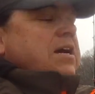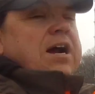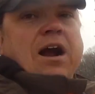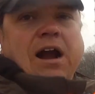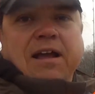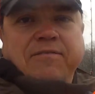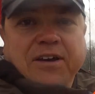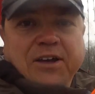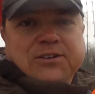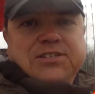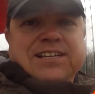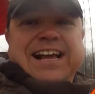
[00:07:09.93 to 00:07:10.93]
All right,
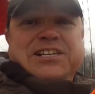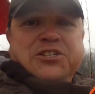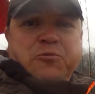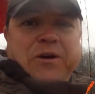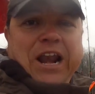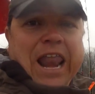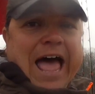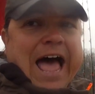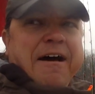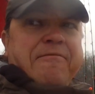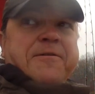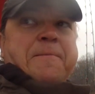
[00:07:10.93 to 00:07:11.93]
folks, I just went
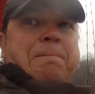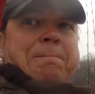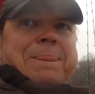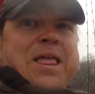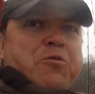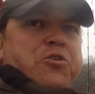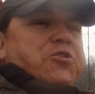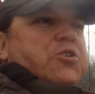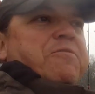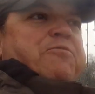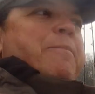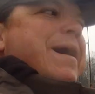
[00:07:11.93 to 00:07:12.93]
live on
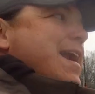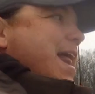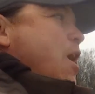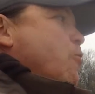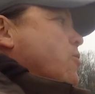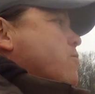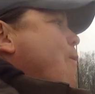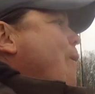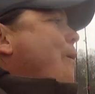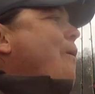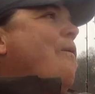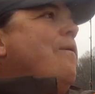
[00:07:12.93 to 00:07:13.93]
YouTube for about an hour.
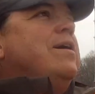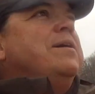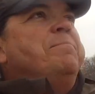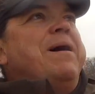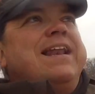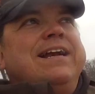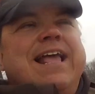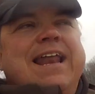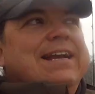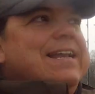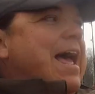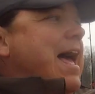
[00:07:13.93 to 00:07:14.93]
Fight had kind
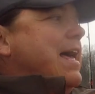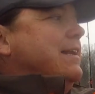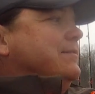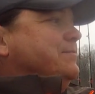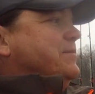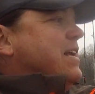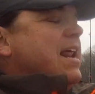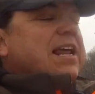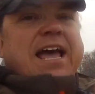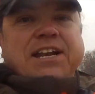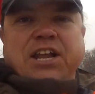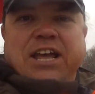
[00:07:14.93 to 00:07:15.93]
of died, kind of
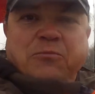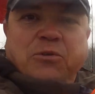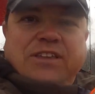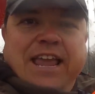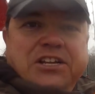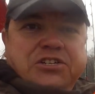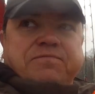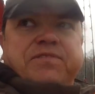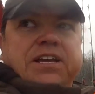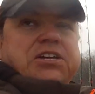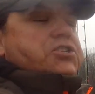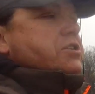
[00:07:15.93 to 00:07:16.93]
got done with catching
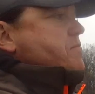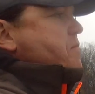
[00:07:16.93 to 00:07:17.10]
fish.